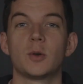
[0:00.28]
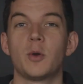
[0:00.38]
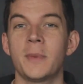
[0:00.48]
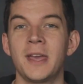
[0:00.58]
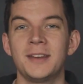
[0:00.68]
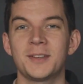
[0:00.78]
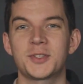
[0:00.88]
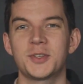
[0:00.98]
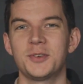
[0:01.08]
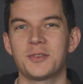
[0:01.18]
So we made
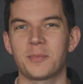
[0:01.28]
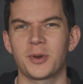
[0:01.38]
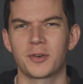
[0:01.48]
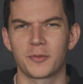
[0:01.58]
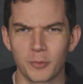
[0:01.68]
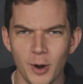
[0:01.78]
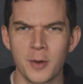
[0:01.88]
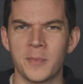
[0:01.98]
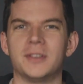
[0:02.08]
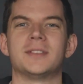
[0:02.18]
it to the book of
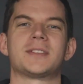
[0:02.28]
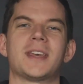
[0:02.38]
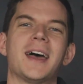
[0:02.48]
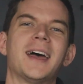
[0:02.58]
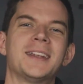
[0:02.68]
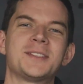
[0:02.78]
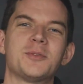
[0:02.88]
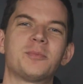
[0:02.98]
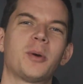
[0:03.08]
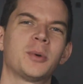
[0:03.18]
Romans, and
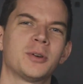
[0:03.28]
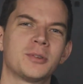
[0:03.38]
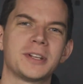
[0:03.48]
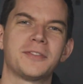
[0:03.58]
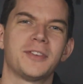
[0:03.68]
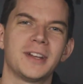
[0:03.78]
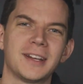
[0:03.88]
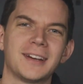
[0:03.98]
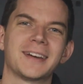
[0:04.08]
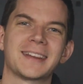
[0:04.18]
you're probably already
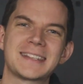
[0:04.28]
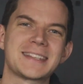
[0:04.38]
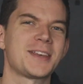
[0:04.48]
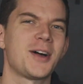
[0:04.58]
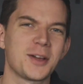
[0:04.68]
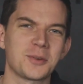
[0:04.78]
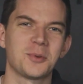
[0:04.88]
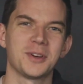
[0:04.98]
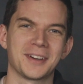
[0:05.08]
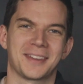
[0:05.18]
feeling like this is harder
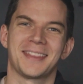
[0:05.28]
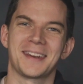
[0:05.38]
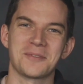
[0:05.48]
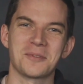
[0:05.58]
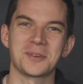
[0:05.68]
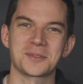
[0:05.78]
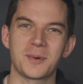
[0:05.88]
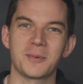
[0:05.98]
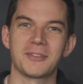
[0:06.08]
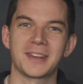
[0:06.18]
work than it was
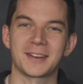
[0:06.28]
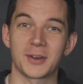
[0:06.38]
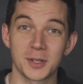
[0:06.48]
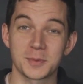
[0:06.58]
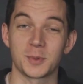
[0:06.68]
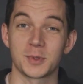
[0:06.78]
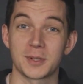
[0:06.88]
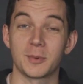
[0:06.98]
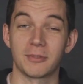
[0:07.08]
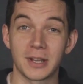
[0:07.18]
when we read the
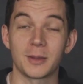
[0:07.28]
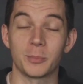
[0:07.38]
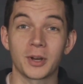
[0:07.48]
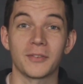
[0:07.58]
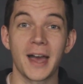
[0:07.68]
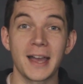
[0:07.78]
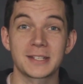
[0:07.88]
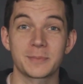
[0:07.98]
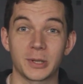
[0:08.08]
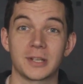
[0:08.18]
Gospels and we read the book of
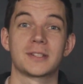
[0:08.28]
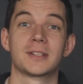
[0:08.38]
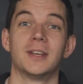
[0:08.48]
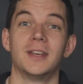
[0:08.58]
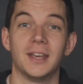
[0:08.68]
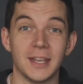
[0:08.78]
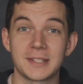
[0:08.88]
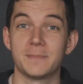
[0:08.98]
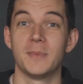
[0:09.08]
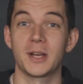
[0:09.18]
Acts, because
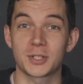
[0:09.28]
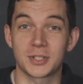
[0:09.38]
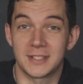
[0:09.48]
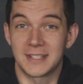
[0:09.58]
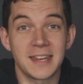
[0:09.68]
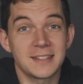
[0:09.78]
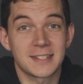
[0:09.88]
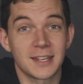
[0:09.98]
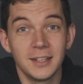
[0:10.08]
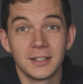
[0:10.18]
it's much
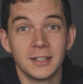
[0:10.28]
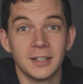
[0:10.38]
denser.